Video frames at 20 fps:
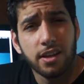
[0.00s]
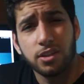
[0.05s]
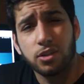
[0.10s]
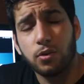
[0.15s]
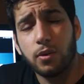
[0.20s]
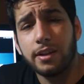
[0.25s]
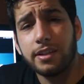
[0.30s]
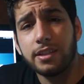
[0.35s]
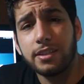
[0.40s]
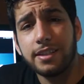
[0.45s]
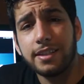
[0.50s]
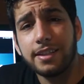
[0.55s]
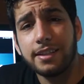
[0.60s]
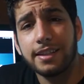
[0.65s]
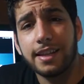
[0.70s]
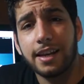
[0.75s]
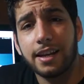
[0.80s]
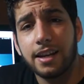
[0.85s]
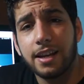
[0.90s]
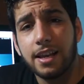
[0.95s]
So I just think
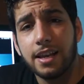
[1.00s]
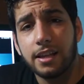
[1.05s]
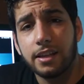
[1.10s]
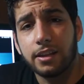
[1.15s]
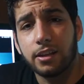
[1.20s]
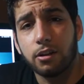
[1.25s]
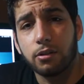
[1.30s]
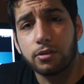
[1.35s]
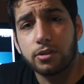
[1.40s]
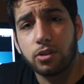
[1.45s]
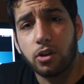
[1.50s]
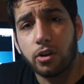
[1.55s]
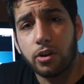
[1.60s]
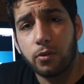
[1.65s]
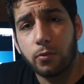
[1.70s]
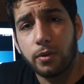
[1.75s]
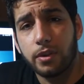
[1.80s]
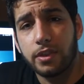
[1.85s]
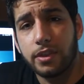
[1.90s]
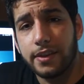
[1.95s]
that, you know,
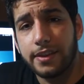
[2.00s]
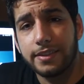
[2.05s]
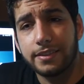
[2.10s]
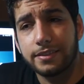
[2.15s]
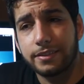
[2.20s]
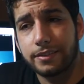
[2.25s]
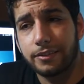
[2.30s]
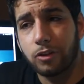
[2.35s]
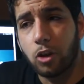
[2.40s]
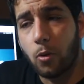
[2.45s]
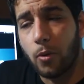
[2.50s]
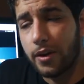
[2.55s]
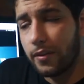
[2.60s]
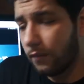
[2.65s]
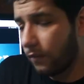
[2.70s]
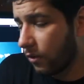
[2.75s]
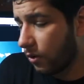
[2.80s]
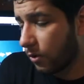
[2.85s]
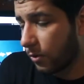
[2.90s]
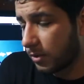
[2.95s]
starting with these
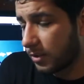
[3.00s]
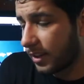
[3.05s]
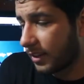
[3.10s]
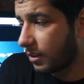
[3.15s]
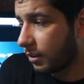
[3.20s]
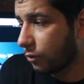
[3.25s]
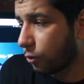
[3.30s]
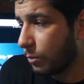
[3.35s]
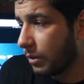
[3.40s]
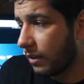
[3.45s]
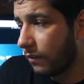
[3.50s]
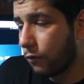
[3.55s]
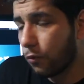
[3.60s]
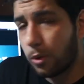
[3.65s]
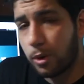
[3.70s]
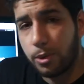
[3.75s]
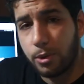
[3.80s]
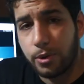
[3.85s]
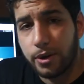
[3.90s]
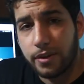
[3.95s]
low-end phones like the Lumia
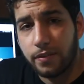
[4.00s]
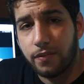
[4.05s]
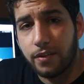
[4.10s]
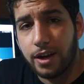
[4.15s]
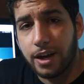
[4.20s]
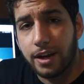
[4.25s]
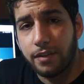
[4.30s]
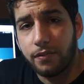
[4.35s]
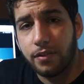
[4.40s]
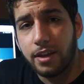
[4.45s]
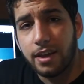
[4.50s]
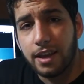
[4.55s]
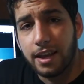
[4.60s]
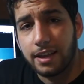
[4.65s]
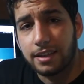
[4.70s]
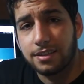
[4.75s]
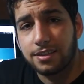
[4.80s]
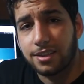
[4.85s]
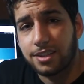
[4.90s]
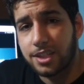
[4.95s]
435
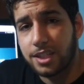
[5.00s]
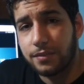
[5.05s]
and such